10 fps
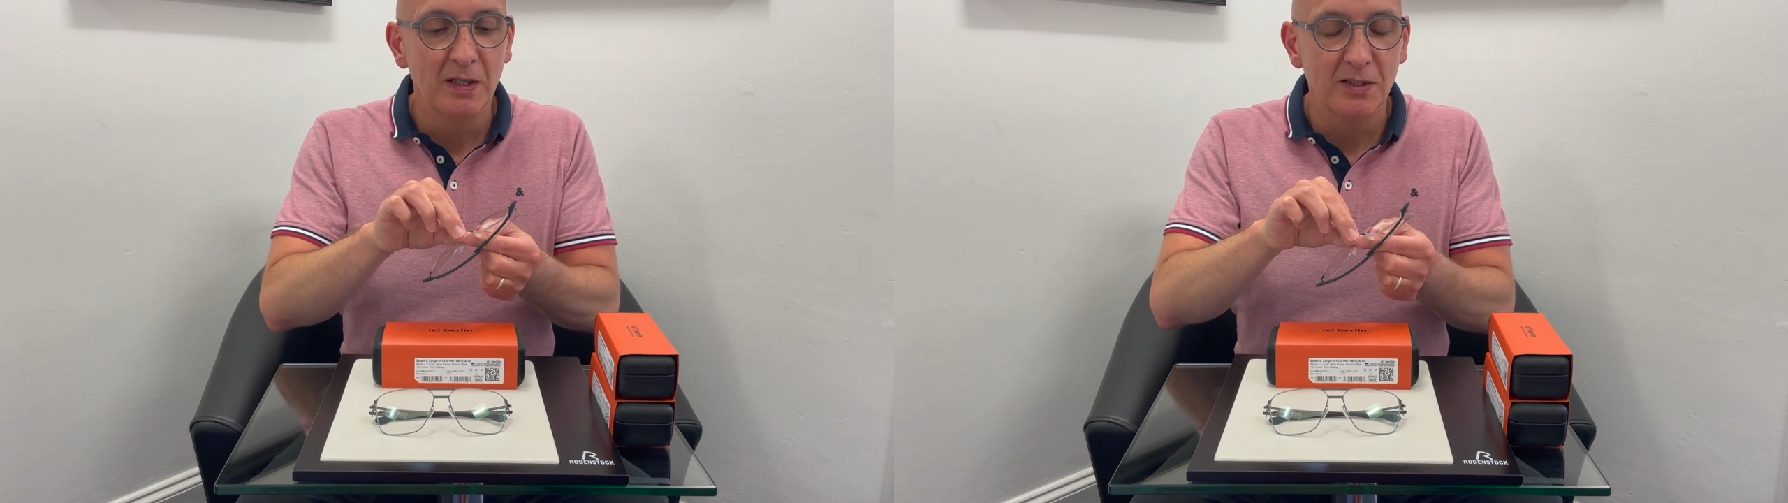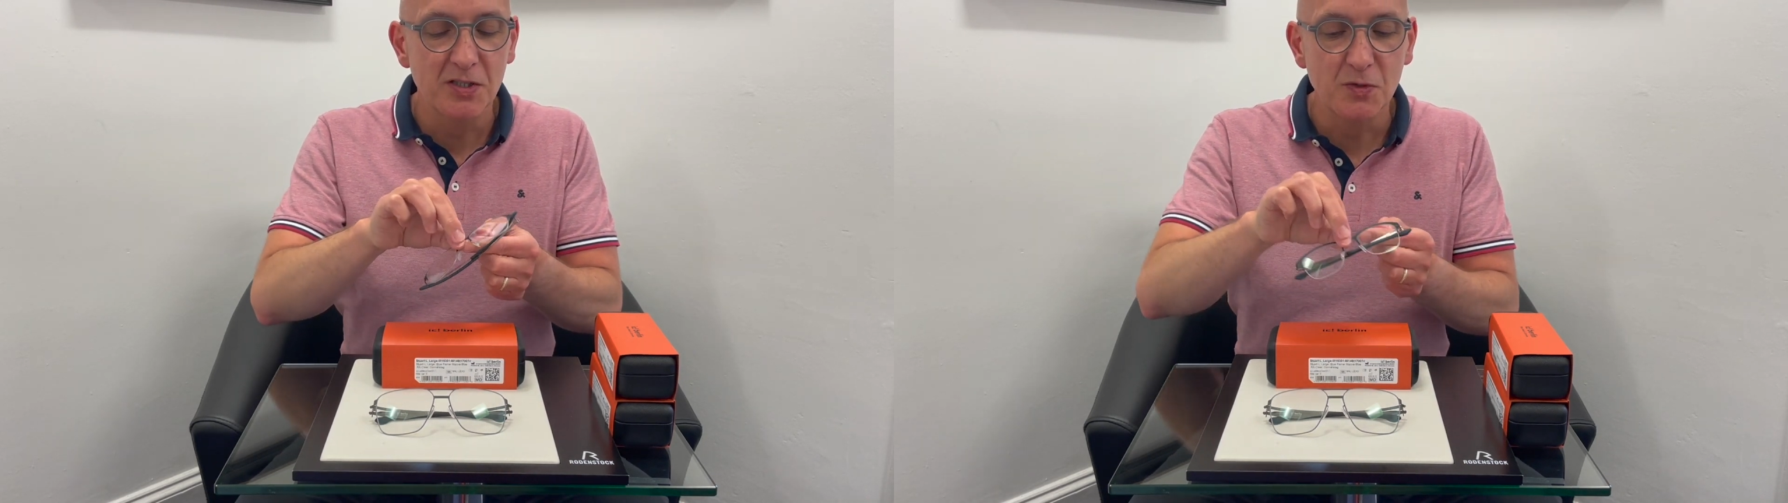
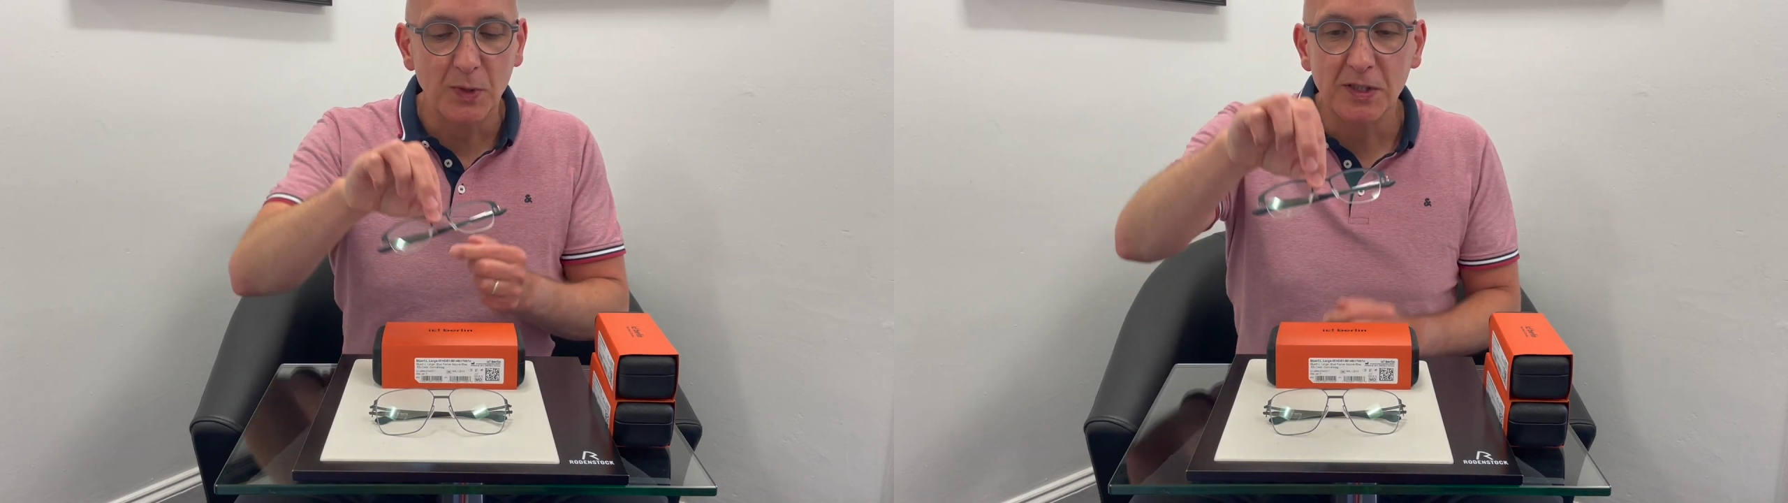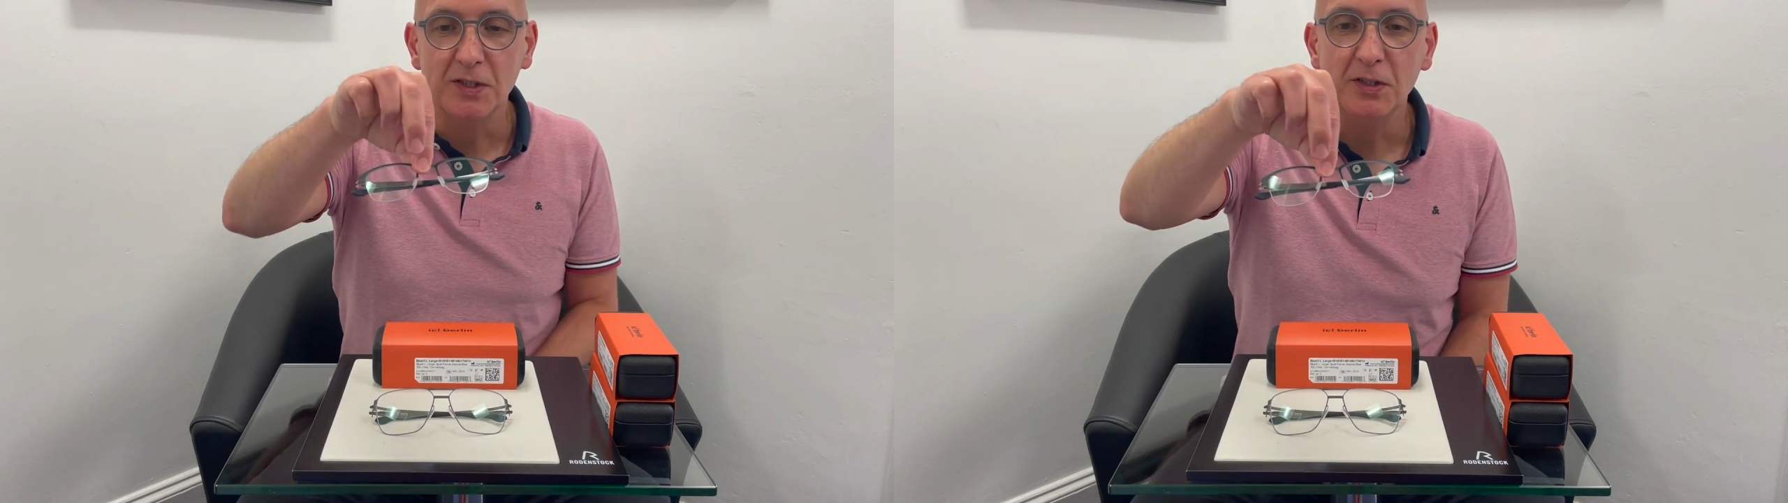This is one
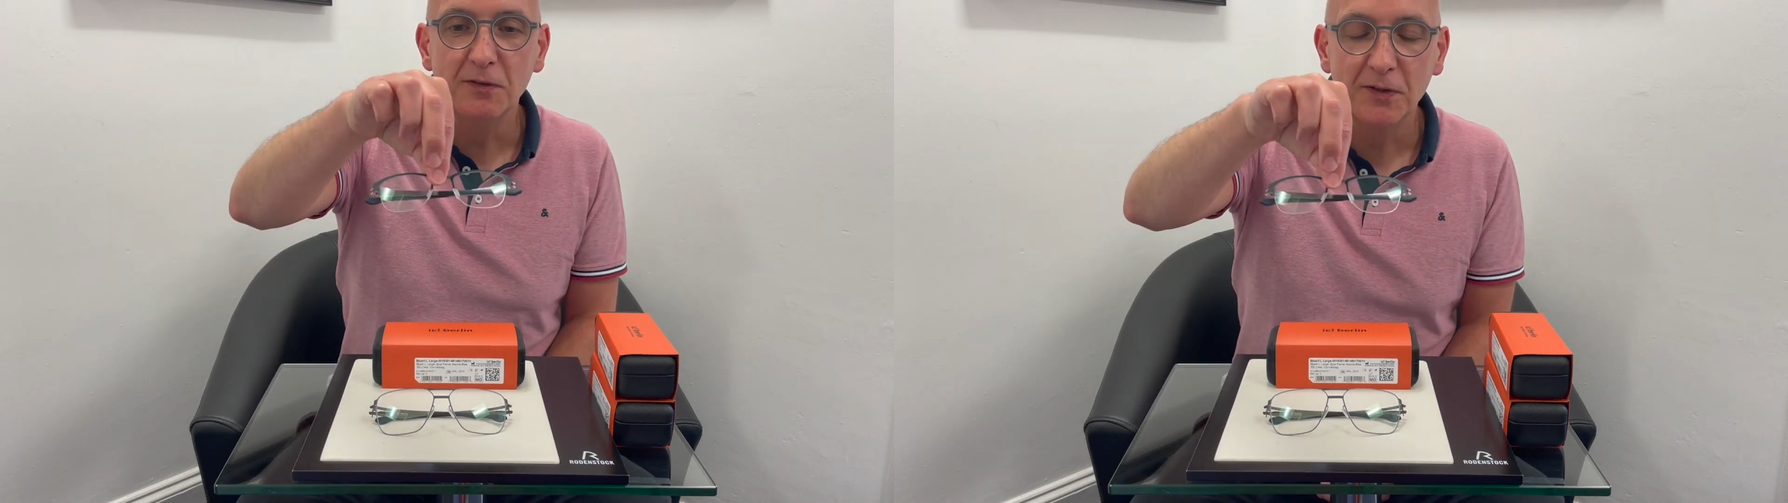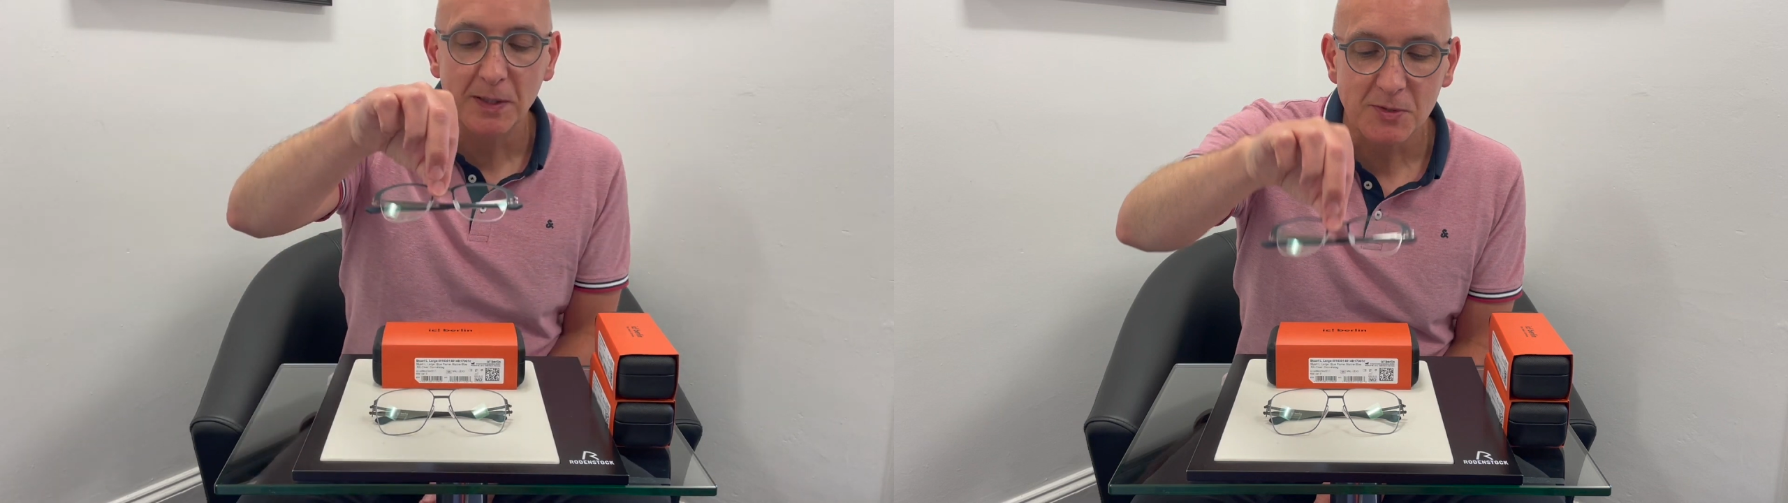of the new
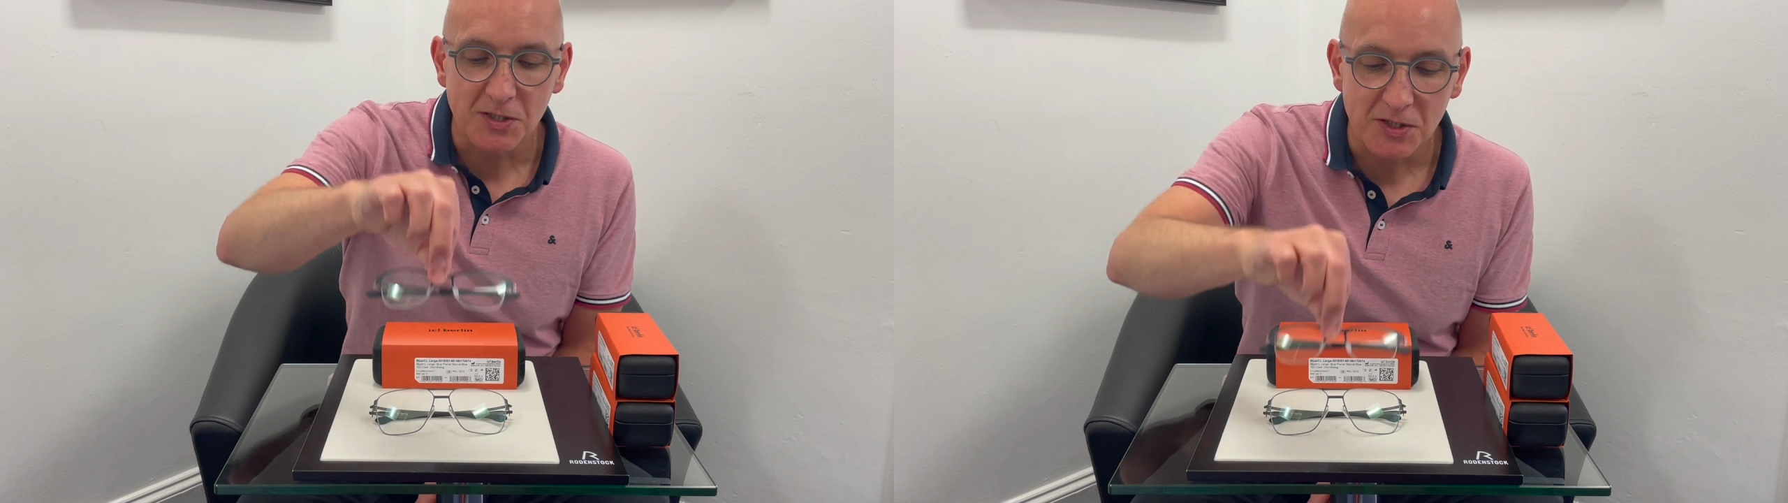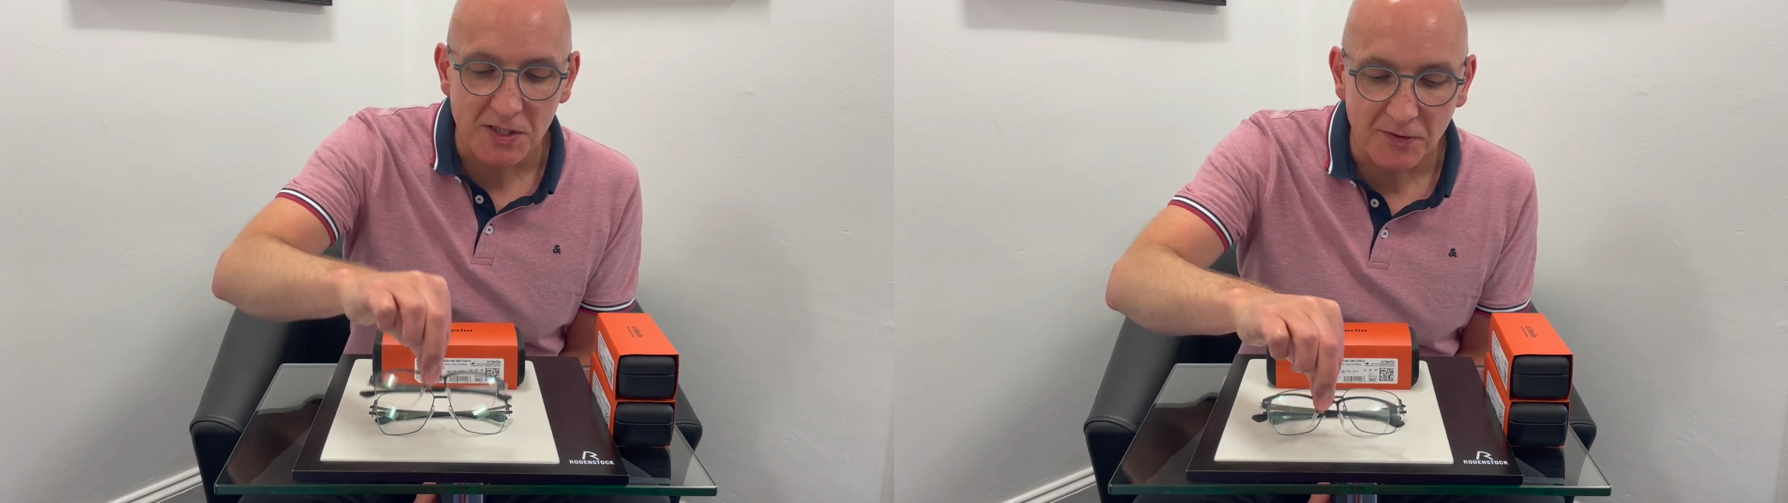frames that's
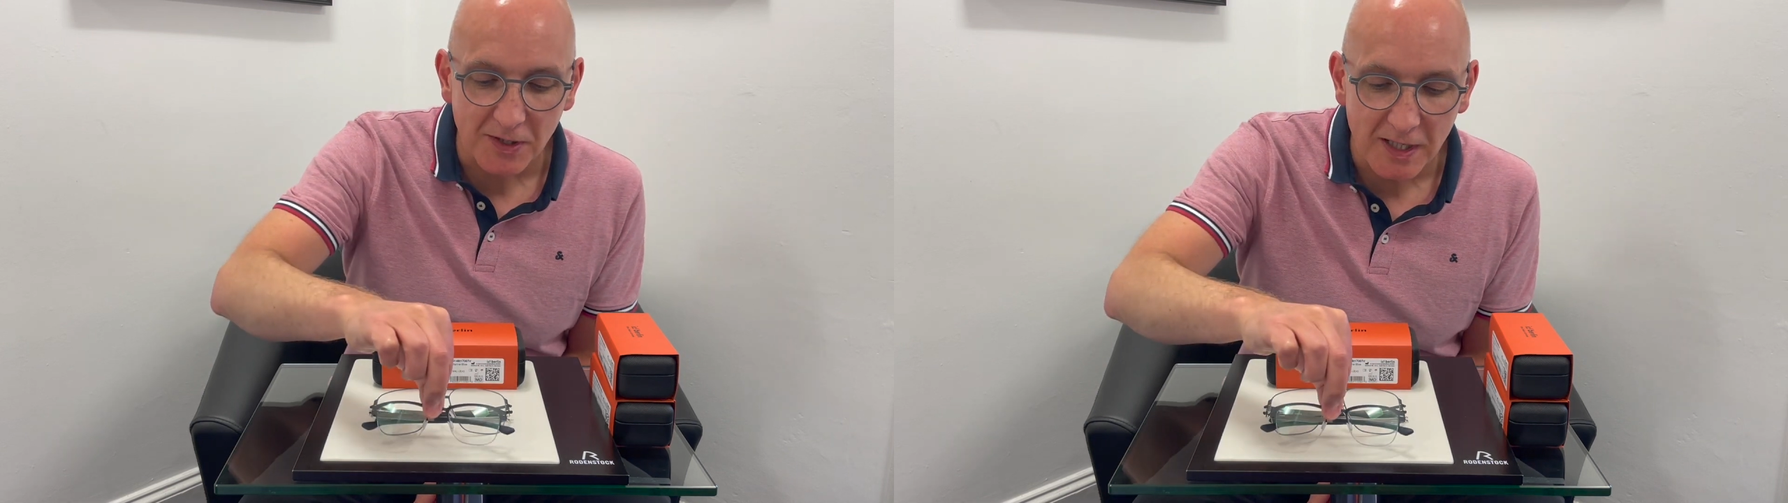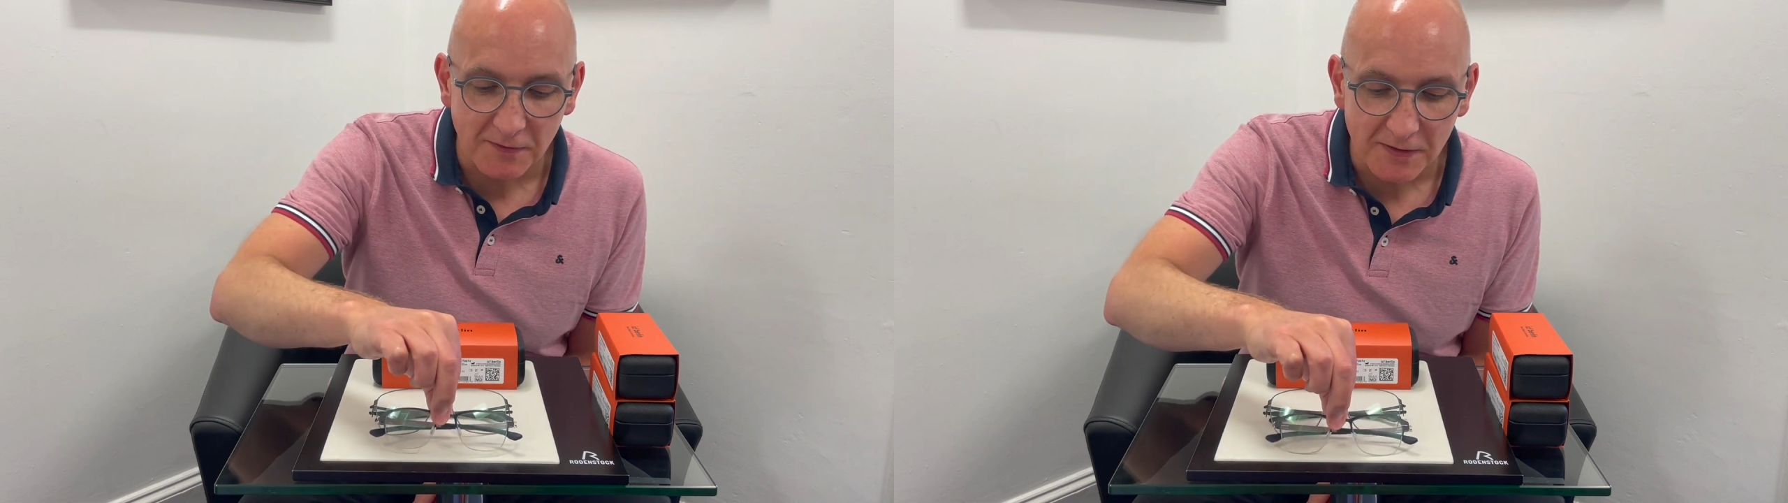just
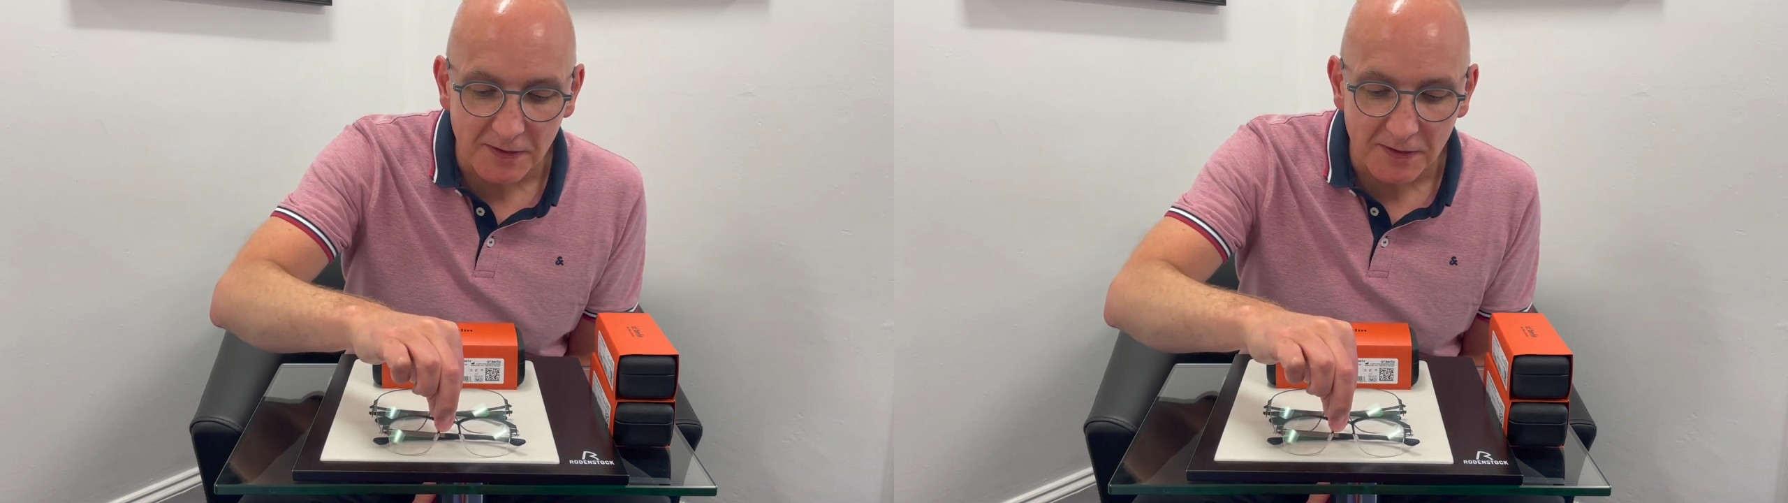arrived.